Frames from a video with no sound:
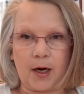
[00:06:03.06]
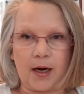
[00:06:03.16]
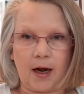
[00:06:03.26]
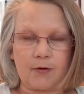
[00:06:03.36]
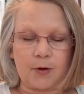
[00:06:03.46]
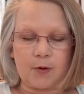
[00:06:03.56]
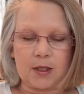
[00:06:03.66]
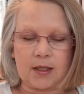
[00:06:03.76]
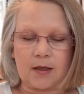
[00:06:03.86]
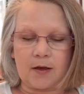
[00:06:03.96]

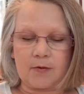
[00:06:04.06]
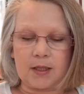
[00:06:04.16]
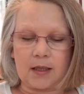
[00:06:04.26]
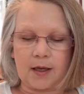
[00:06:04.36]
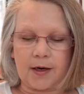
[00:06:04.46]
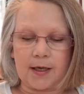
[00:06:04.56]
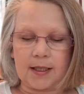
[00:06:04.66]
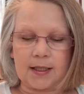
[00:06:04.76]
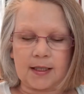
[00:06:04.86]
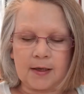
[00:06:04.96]
afterwards. I thought it was
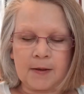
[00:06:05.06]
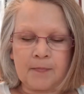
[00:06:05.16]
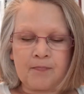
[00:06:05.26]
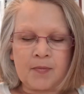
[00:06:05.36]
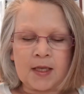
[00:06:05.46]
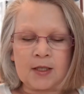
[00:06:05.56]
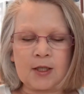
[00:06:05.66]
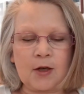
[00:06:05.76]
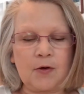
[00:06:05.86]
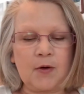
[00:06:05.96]
hilarious.
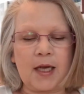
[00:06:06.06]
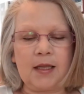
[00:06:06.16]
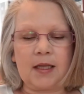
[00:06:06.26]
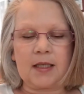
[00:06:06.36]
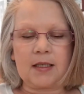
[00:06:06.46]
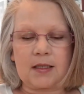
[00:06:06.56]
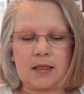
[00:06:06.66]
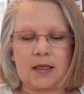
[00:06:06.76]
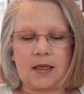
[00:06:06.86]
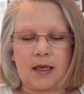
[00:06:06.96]
So, and this,
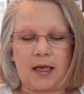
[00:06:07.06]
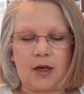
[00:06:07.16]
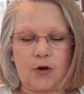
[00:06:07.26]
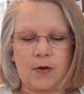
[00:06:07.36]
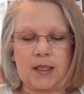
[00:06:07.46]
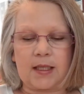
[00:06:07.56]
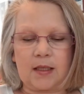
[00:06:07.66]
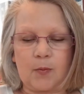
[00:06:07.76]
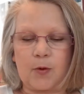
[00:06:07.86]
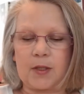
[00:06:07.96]
the increasing
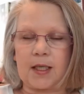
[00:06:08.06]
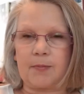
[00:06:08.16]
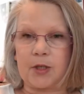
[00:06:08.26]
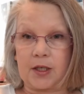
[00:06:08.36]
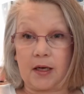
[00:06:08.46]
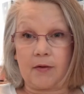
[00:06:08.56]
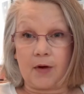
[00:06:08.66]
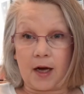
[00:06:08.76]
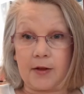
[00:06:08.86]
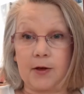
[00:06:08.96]
the perception of
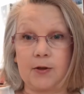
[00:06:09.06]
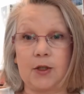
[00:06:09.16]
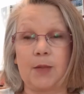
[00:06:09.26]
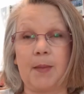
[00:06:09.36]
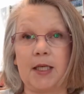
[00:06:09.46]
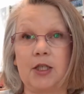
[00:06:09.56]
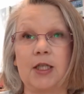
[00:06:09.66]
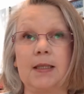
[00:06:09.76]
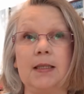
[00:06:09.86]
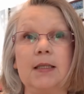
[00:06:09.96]
other
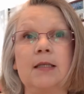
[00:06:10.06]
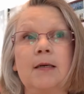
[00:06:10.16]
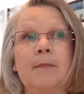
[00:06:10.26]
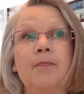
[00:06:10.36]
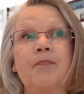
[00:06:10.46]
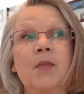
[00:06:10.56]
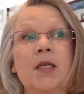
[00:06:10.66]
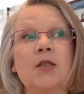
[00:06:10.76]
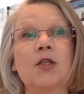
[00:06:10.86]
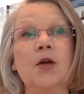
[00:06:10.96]
dimensions.
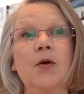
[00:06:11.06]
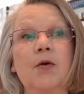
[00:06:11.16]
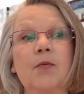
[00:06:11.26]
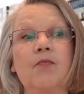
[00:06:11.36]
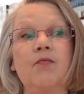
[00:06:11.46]
So